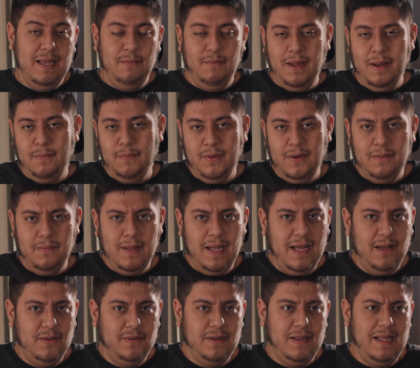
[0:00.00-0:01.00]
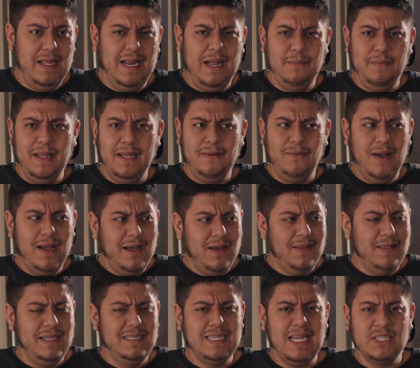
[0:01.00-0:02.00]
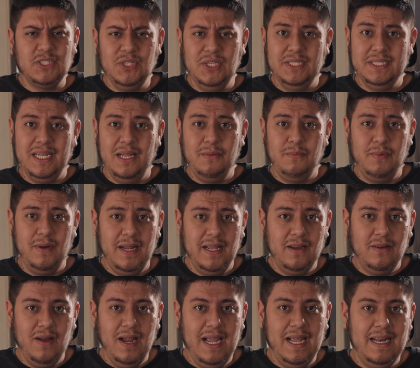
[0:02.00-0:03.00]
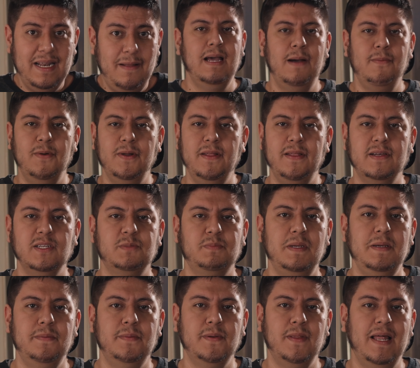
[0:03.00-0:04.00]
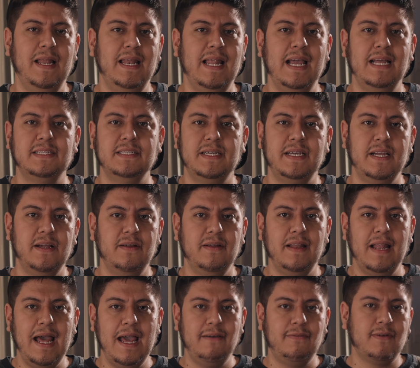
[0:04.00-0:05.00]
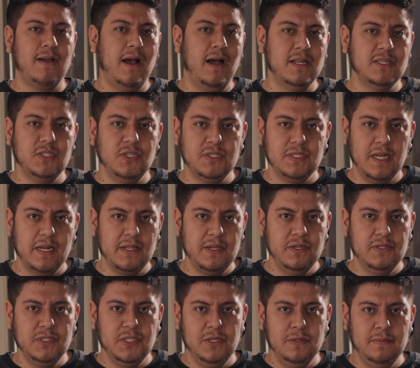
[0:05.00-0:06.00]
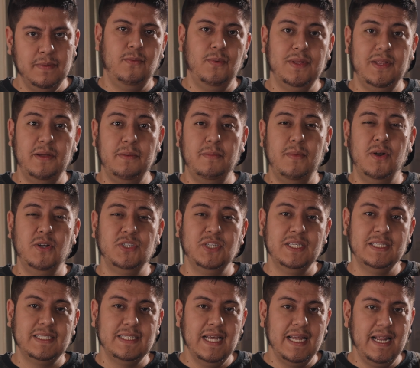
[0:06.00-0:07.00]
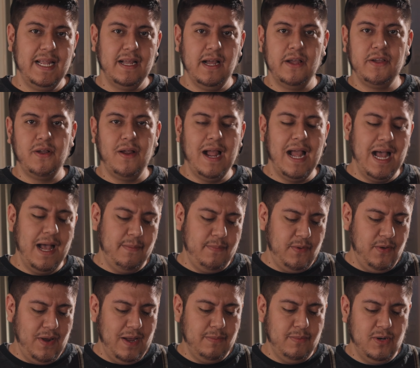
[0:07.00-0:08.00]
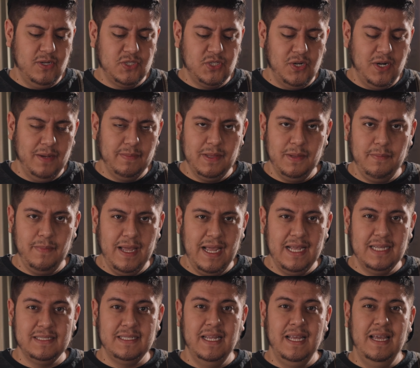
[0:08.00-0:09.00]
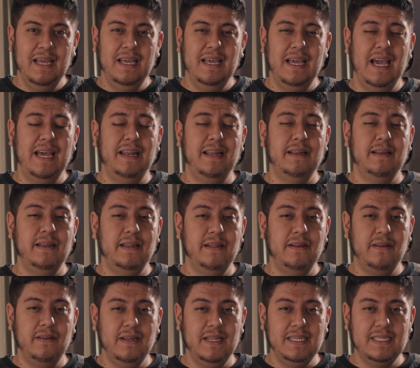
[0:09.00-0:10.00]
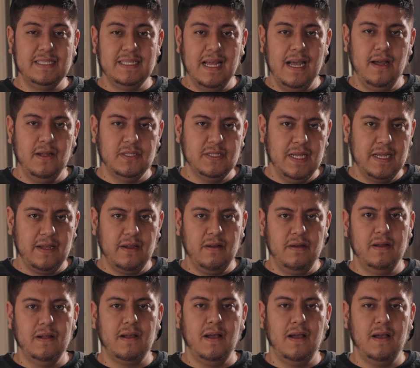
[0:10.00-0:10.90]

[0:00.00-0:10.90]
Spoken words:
but I put them out and I'm like, wow, these actually sound pretty great. I'm one of those people that like to hear live concerts on YouTube. With the immersion setting on your app, you're able to turn up the bass and it literally sounds like you're in a